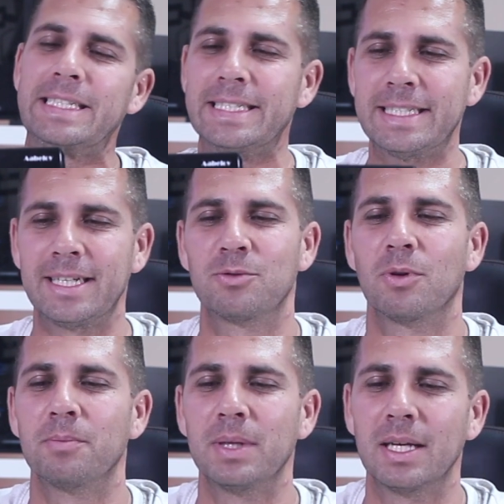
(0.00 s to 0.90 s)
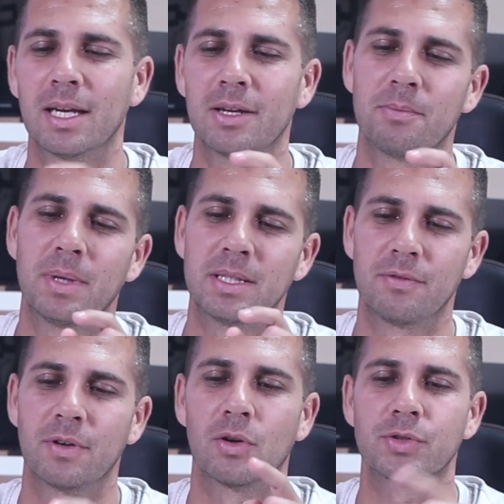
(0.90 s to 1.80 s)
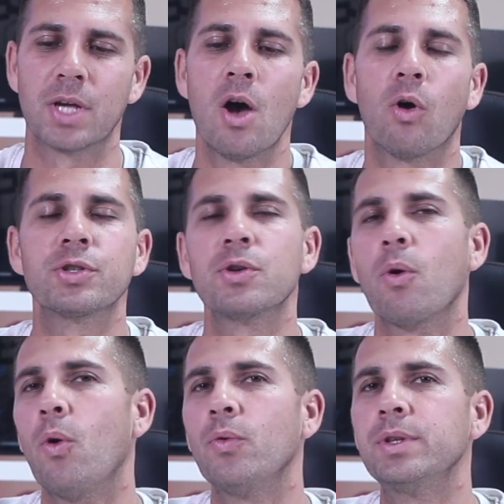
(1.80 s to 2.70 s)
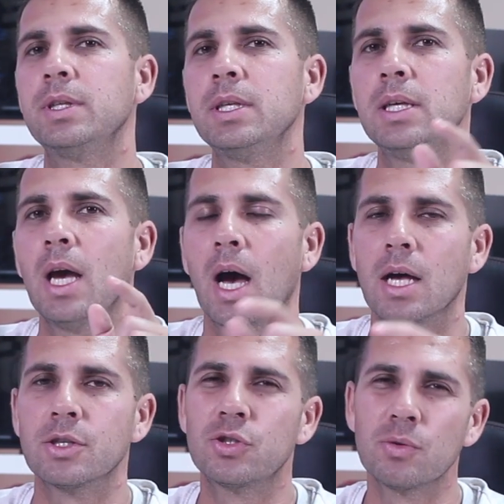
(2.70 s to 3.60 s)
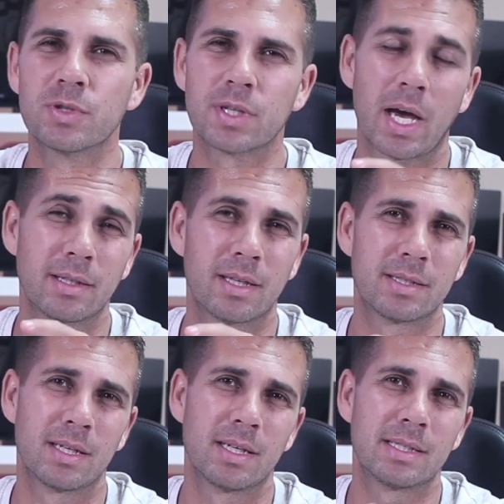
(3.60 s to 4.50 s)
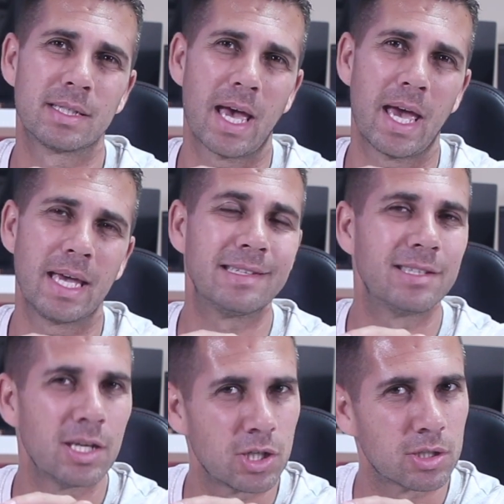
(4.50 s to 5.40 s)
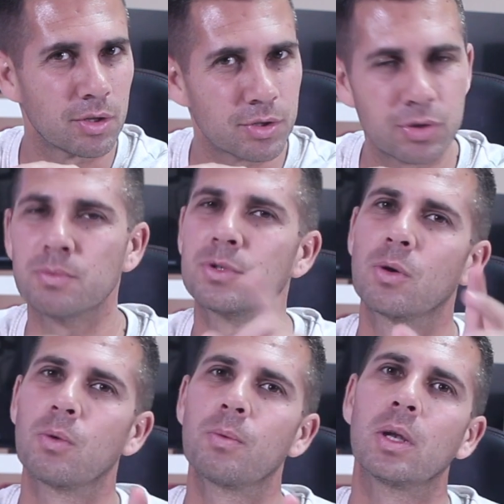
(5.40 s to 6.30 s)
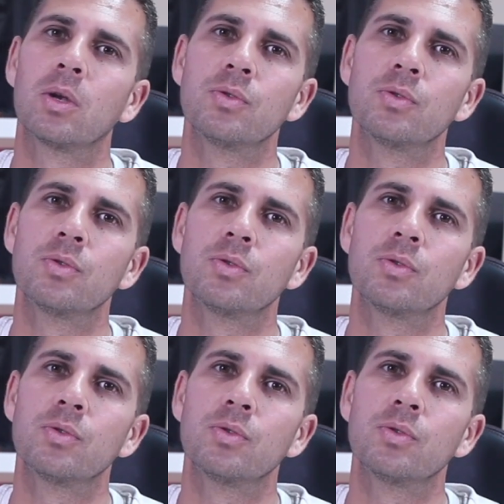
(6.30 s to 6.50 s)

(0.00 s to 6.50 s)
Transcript: uh, it will be a little bit difficult. Also on the uh, zoom side, this is a digital zoom, so we will